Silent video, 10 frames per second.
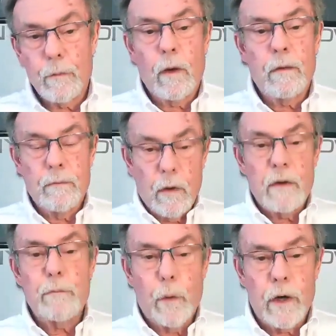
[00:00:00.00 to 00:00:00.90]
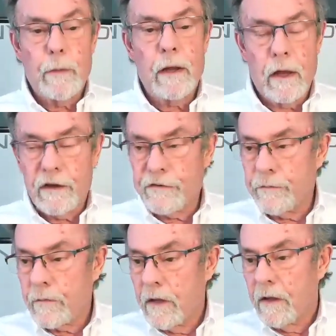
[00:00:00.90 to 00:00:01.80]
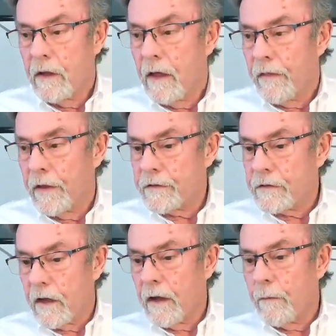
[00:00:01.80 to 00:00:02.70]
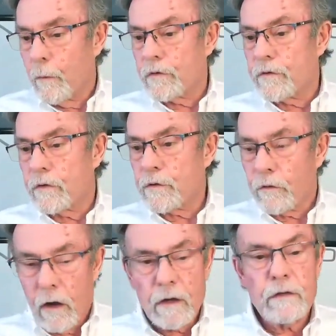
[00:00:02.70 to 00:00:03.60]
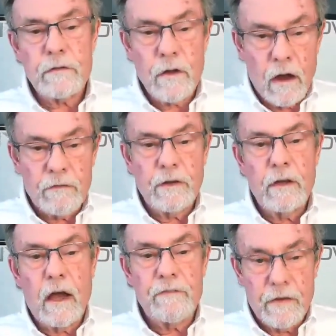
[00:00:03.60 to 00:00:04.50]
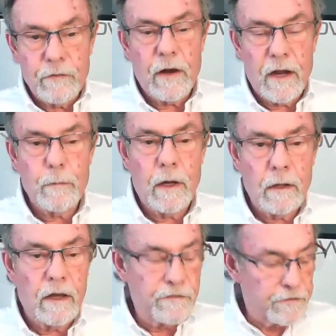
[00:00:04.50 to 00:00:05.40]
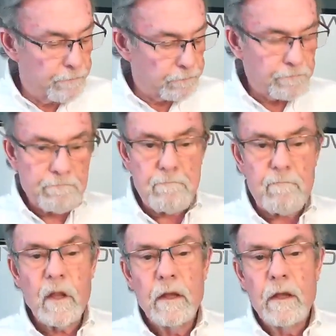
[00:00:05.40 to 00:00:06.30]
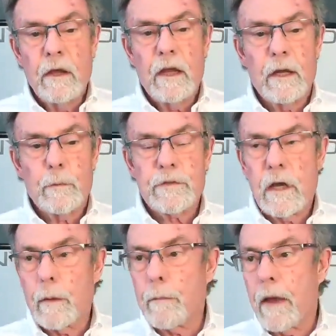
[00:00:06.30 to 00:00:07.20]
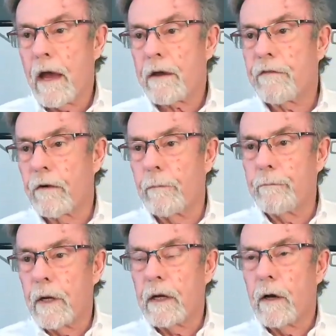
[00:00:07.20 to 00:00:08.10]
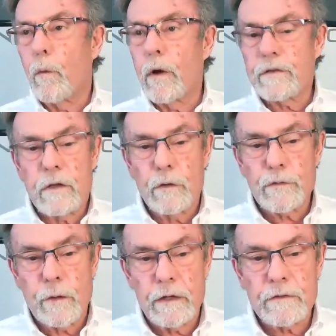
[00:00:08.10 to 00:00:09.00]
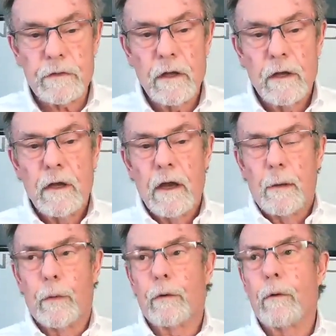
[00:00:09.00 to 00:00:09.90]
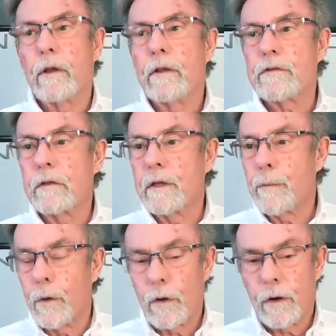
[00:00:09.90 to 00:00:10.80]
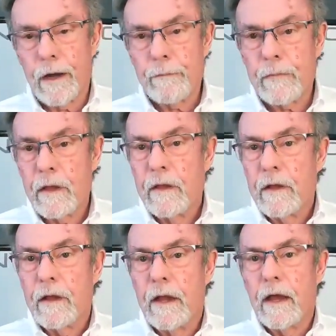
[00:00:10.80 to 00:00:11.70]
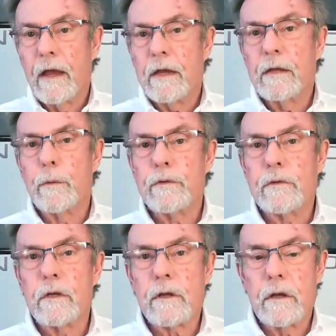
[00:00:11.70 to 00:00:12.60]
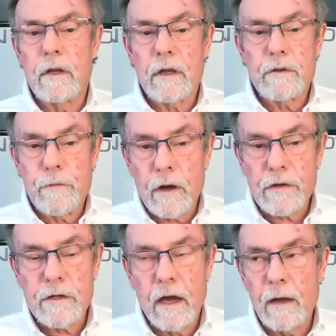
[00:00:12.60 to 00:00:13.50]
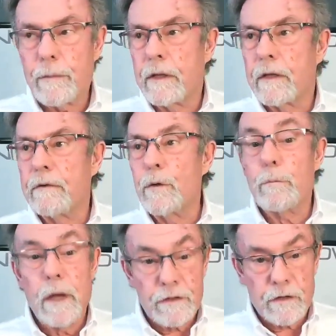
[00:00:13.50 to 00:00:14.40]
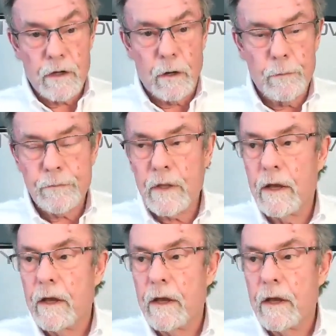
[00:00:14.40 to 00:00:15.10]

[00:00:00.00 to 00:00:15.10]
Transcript: at one one point in my life that uh, was the strongest coffee I've ever had in my life, and it was coming back from uh, a West Coast race. or running the Saleen program, and it was in a, in a, truck stop in New Mexico.